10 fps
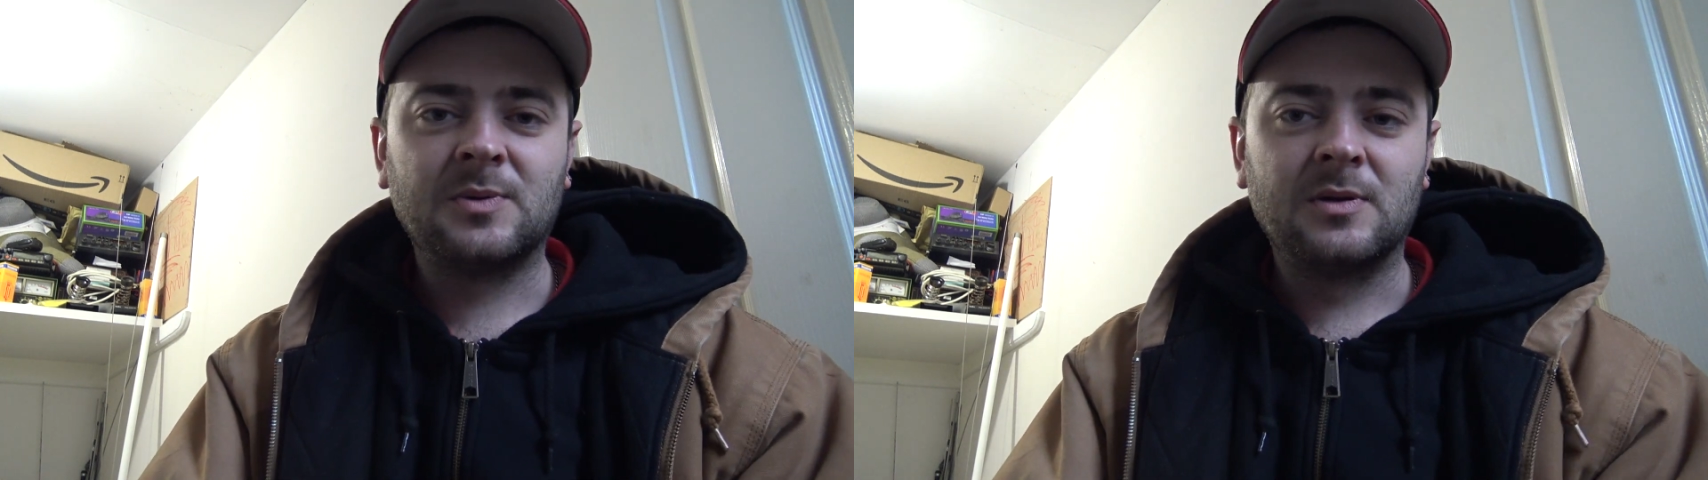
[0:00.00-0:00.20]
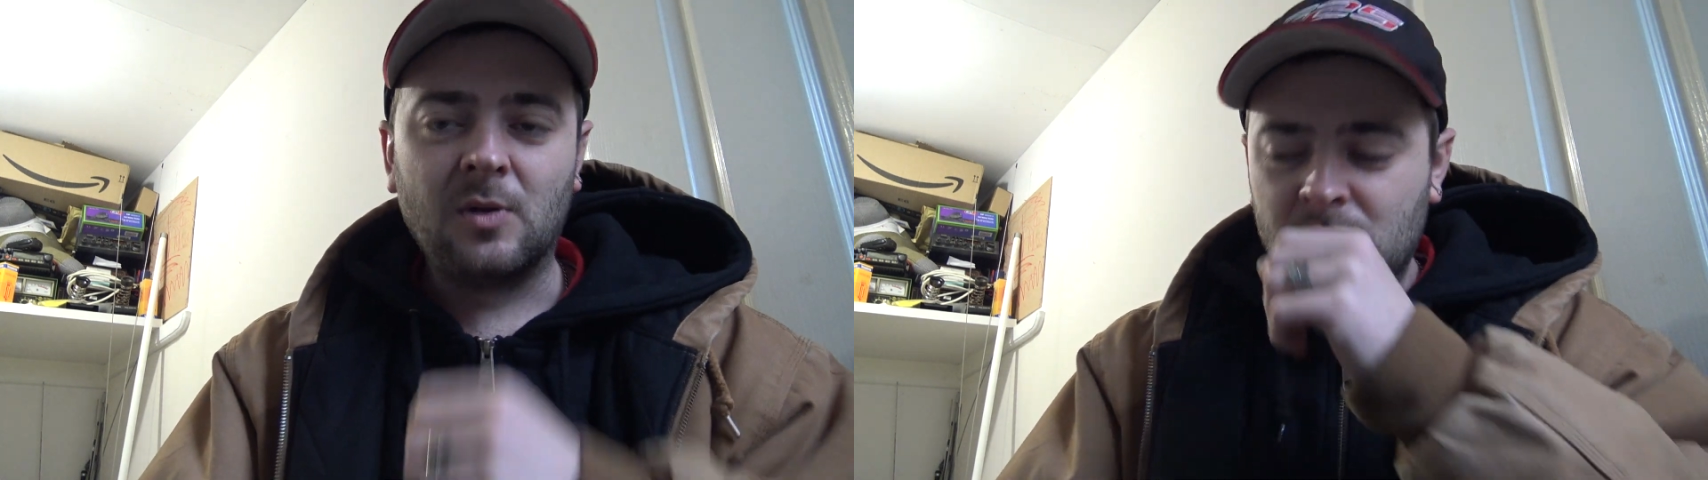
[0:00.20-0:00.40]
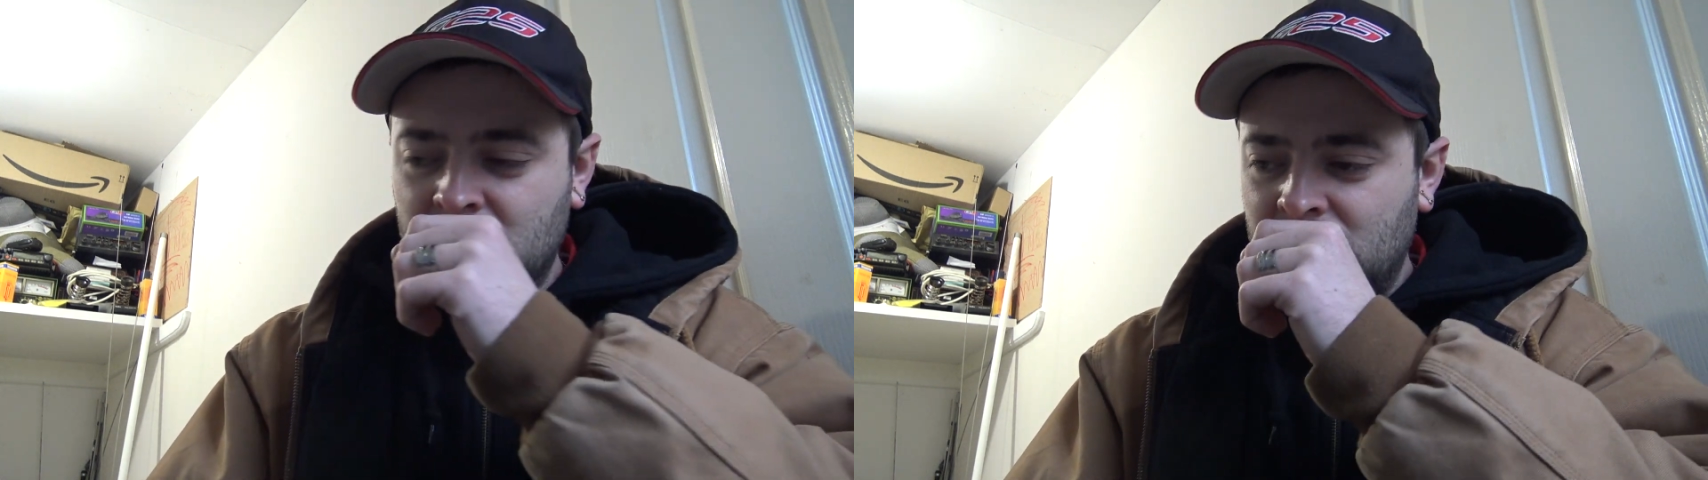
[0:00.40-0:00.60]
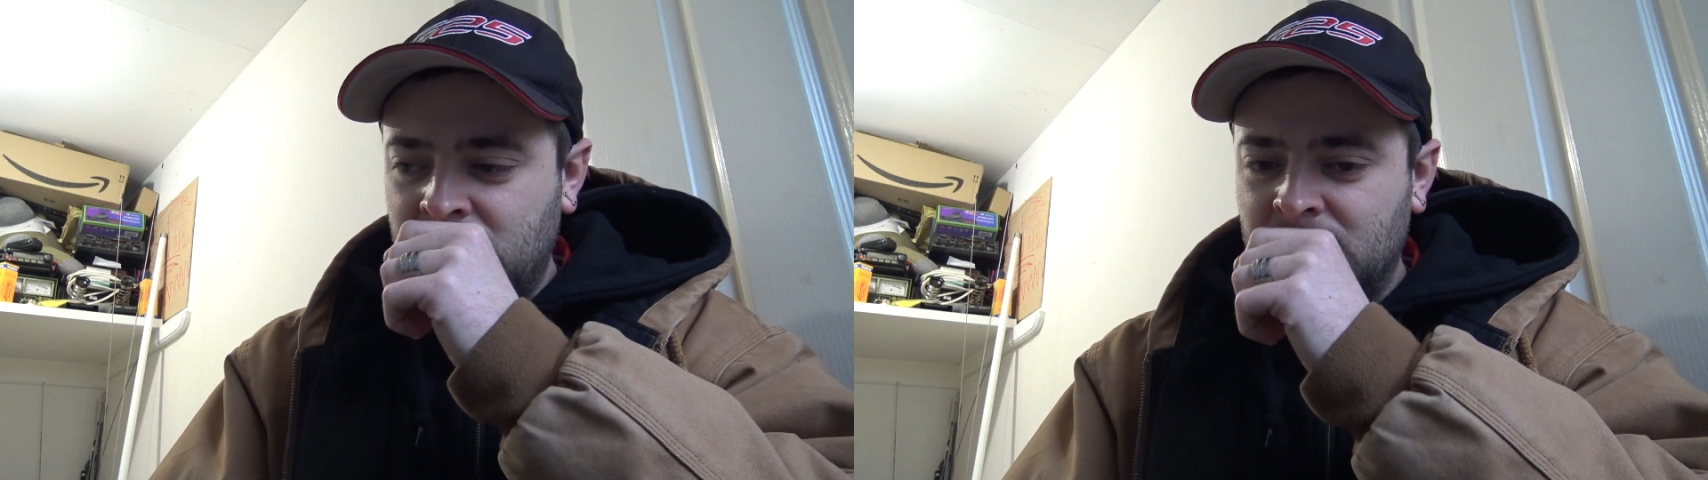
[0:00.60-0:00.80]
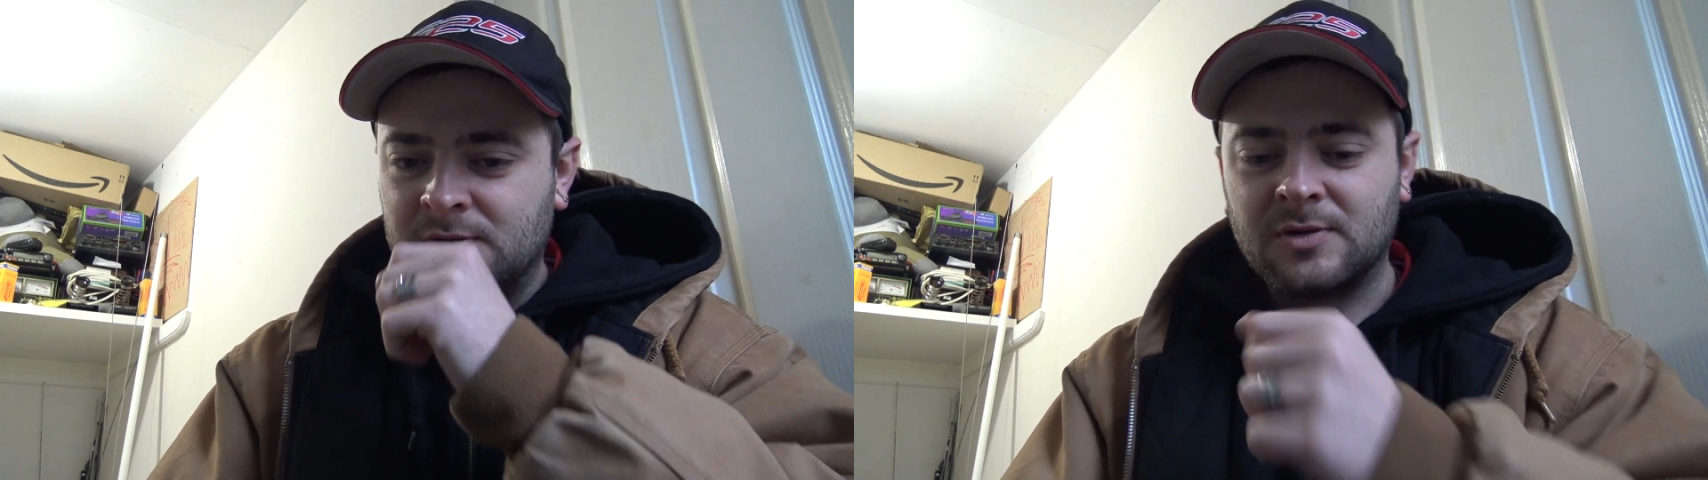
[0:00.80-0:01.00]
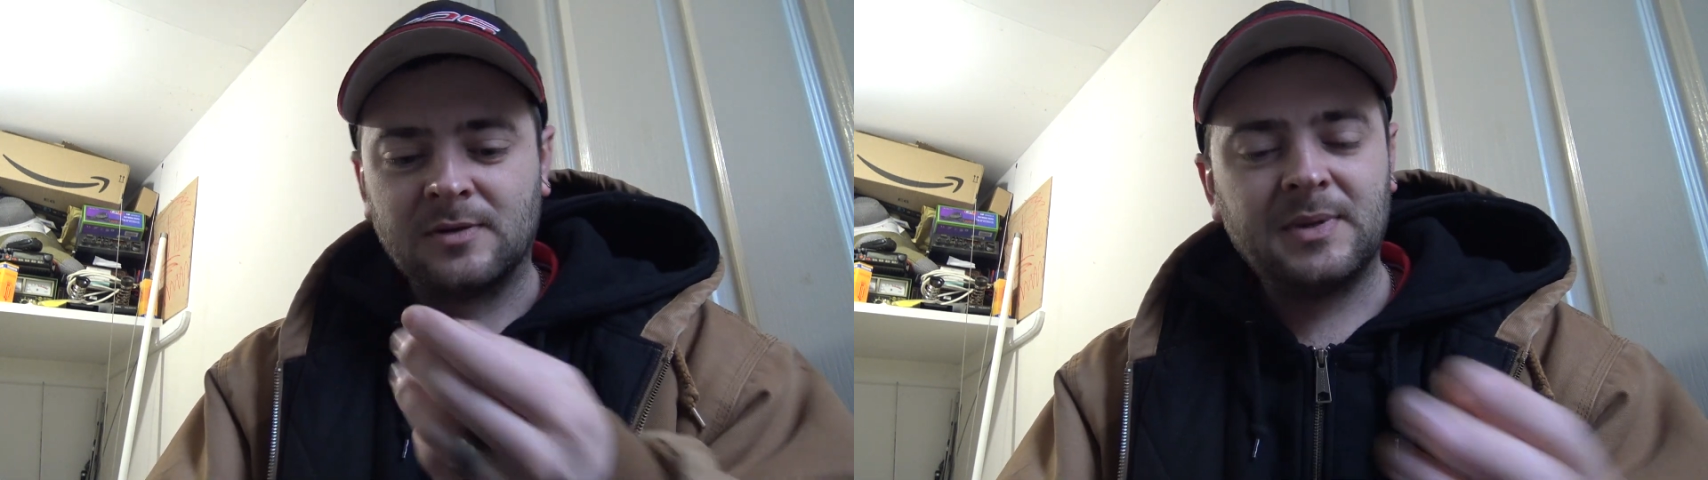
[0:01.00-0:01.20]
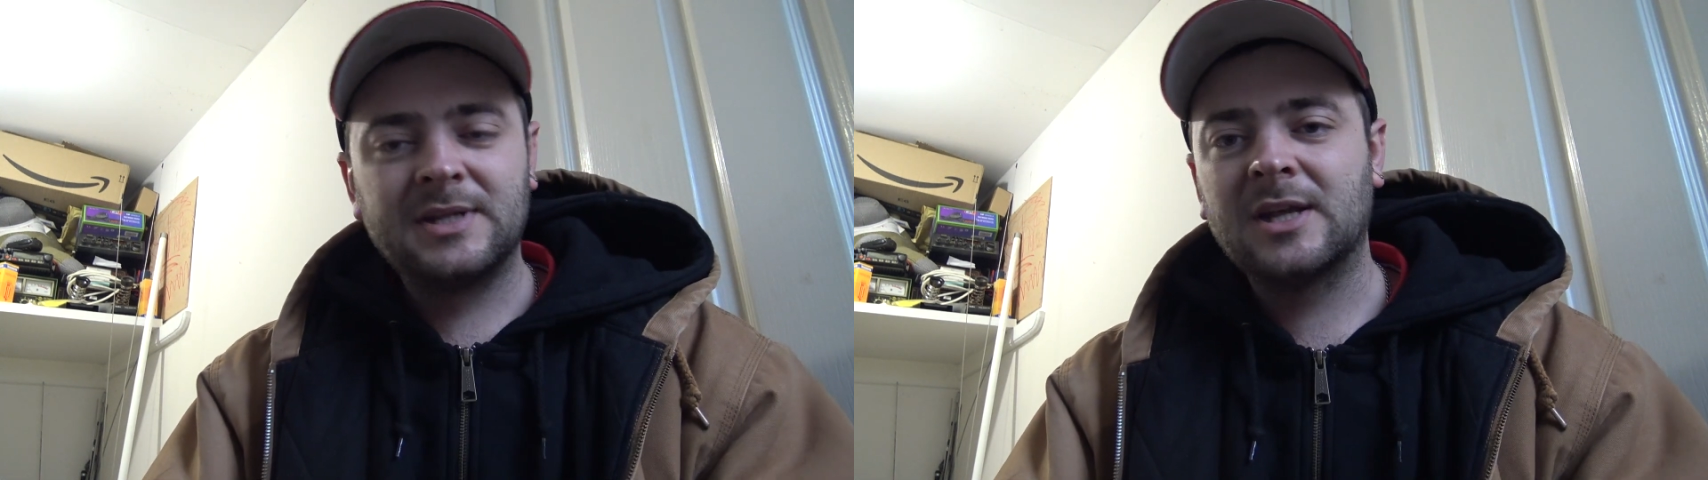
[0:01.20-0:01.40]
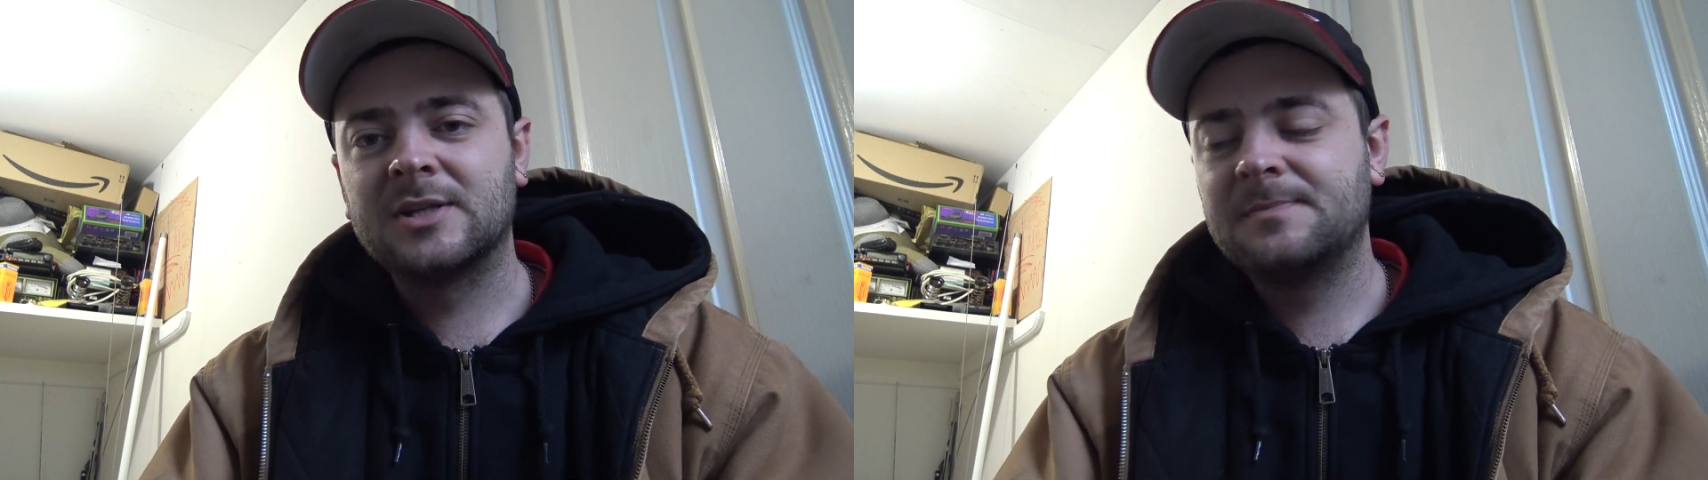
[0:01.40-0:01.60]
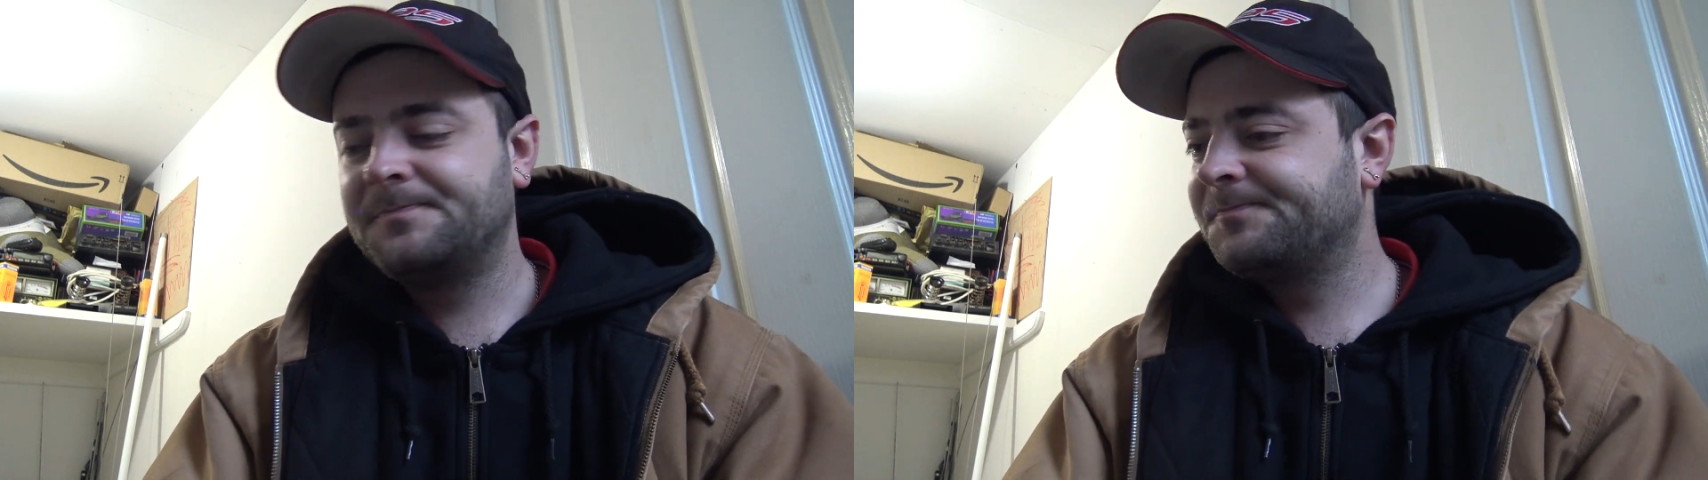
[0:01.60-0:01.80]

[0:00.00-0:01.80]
one. Sorry, a bit of dust.